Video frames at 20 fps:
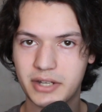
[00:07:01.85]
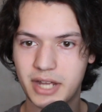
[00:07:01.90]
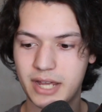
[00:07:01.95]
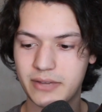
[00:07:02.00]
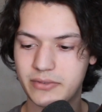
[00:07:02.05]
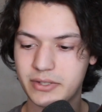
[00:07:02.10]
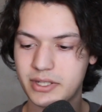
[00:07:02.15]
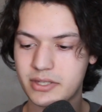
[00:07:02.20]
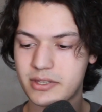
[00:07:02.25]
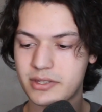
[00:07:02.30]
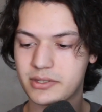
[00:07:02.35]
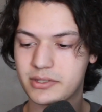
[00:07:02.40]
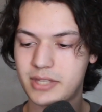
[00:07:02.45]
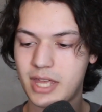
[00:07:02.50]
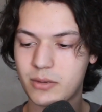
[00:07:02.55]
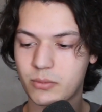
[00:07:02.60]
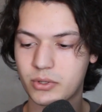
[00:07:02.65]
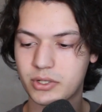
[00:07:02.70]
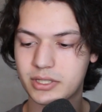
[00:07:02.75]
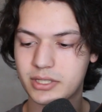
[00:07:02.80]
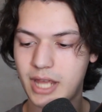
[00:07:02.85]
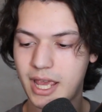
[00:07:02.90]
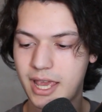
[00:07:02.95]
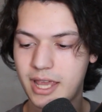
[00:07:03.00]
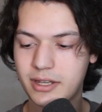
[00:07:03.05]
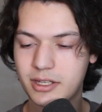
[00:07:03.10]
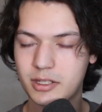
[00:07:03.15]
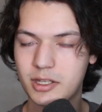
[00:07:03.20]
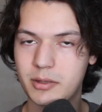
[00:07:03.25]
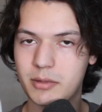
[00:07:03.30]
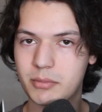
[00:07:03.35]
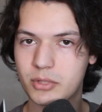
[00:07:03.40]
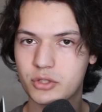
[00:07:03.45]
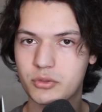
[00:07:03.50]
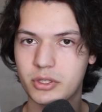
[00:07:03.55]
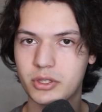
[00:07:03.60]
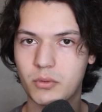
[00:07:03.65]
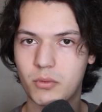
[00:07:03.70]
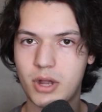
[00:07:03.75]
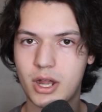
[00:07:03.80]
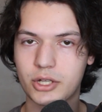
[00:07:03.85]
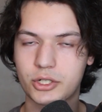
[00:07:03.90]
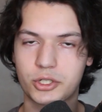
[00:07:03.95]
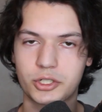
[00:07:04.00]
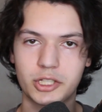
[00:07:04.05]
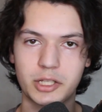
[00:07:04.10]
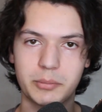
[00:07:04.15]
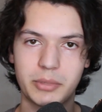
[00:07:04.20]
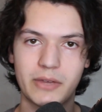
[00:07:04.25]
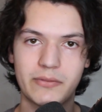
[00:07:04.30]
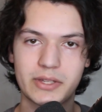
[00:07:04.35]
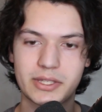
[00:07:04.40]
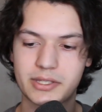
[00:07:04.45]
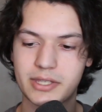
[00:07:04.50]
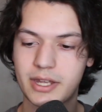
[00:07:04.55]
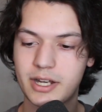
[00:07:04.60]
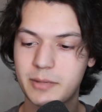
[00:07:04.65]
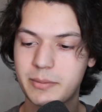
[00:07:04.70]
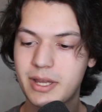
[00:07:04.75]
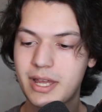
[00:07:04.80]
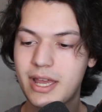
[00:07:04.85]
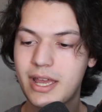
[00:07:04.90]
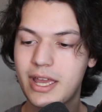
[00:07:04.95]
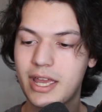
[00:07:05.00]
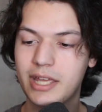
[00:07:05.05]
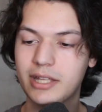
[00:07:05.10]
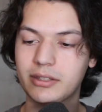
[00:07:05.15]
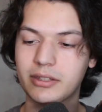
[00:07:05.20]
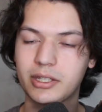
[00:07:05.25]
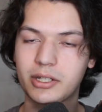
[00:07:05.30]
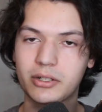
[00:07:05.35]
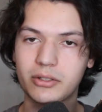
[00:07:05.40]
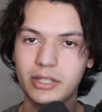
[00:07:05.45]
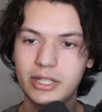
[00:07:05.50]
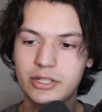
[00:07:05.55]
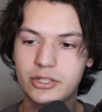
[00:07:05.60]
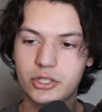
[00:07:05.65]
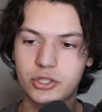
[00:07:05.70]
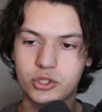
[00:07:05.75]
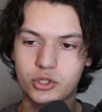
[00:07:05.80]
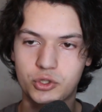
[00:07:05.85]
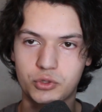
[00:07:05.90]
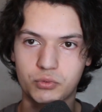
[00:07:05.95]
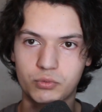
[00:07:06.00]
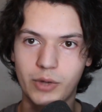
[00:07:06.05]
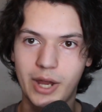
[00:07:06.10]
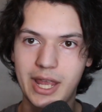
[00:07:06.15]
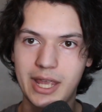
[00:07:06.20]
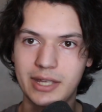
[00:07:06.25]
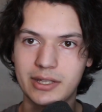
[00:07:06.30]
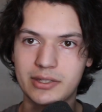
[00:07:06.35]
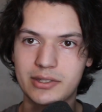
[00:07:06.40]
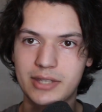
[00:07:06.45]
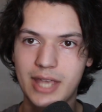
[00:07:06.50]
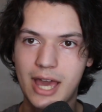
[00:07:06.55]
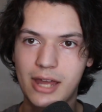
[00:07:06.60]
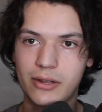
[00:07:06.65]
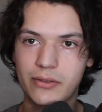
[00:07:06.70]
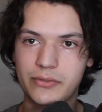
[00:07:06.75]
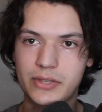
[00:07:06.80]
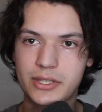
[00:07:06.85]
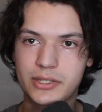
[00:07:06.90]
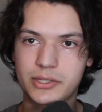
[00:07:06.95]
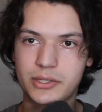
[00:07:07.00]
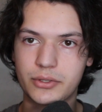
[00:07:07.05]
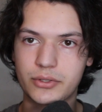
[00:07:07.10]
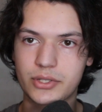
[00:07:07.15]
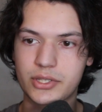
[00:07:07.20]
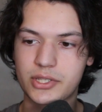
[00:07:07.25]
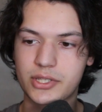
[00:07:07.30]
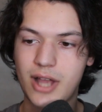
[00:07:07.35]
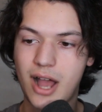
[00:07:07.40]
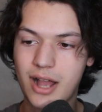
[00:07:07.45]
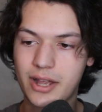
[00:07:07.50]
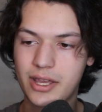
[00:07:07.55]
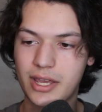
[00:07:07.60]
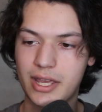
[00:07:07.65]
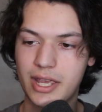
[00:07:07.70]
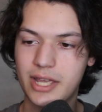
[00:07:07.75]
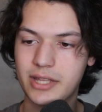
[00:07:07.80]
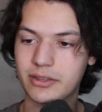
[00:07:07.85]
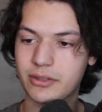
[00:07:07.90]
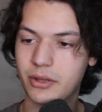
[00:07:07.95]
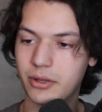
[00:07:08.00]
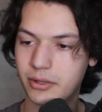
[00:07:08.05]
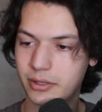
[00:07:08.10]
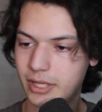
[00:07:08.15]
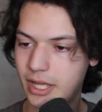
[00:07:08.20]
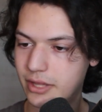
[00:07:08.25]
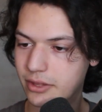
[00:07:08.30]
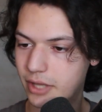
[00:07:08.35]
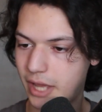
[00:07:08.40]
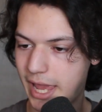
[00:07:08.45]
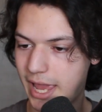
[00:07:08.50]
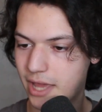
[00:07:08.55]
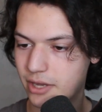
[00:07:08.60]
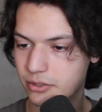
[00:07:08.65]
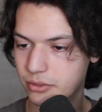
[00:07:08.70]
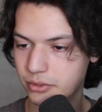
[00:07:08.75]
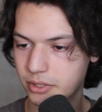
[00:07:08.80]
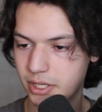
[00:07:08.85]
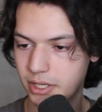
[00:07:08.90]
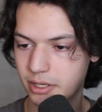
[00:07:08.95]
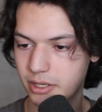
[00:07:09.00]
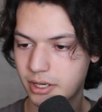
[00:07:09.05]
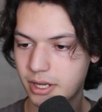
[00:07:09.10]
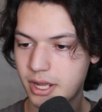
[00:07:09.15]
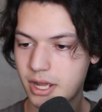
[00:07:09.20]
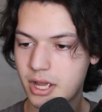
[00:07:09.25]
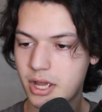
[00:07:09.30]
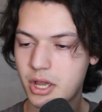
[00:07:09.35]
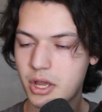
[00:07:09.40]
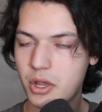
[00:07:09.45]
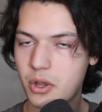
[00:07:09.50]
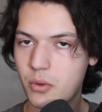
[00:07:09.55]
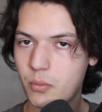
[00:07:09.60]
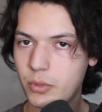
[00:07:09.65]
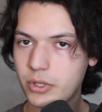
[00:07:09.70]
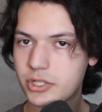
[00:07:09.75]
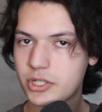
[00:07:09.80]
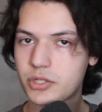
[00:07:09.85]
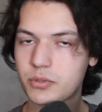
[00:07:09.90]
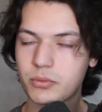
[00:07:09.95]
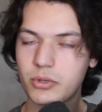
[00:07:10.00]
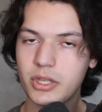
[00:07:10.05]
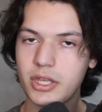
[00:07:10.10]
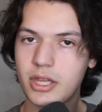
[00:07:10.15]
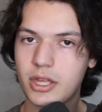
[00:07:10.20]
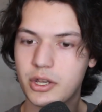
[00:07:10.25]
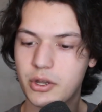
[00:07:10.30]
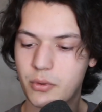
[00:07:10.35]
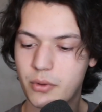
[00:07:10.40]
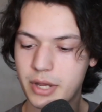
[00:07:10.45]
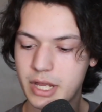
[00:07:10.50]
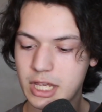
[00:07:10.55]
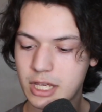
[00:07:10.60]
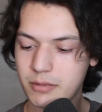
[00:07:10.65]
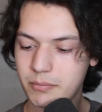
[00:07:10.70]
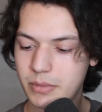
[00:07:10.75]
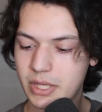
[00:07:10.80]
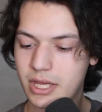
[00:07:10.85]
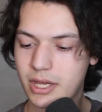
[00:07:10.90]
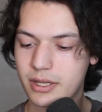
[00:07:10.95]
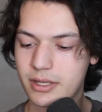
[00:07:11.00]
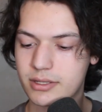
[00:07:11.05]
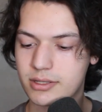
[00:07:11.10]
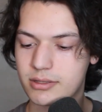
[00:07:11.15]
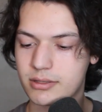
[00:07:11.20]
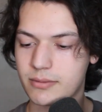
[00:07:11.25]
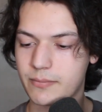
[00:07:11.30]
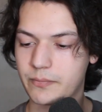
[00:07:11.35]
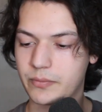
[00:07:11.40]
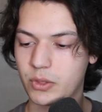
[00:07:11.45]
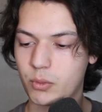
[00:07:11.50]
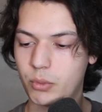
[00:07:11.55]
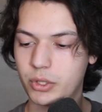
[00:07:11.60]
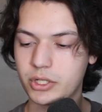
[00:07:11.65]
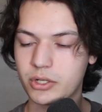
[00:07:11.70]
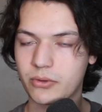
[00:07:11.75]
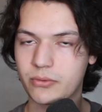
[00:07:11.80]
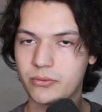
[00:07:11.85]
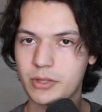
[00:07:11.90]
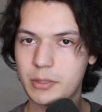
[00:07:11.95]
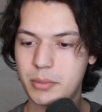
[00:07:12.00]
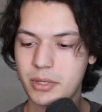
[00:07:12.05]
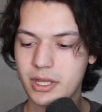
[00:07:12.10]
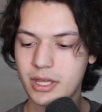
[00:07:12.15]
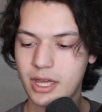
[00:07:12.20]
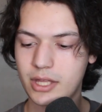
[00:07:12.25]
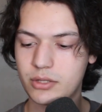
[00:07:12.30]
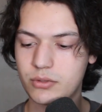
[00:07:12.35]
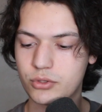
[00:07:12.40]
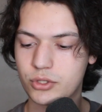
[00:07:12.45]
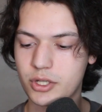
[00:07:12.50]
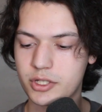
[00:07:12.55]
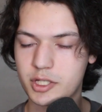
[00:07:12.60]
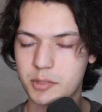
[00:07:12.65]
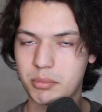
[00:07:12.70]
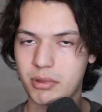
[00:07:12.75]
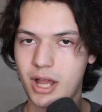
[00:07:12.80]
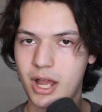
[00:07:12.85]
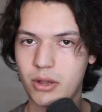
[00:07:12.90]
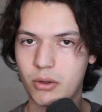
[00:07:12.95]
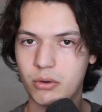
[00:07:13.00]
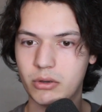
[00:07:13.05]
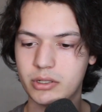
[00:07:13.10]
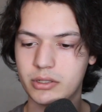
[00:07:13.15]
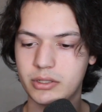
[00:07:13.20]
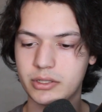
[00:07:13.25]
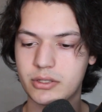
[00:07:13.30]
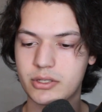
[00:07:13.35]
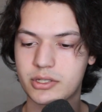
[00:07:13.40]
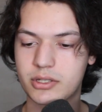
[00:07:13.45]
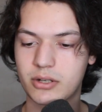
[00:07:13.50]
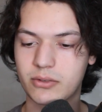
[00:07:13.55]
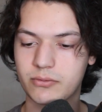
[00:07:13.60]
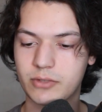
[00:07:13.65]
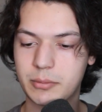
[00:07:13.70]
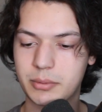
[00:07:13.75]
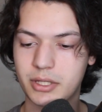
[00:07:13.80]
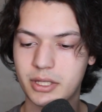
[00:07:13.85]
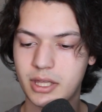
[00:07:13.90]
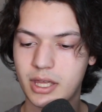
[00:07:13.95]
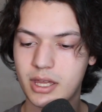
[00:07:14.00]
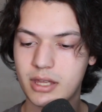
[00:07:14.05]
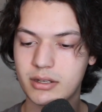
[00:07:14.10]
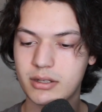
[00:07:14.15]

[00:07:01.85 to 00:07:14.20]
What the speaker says: It doesn't stay retained in between the washer and the pivot setup. It literally just drains out of this little socket in the handle here, which is really annoying, because when you're flipping and you just apply oil and you start flipping again,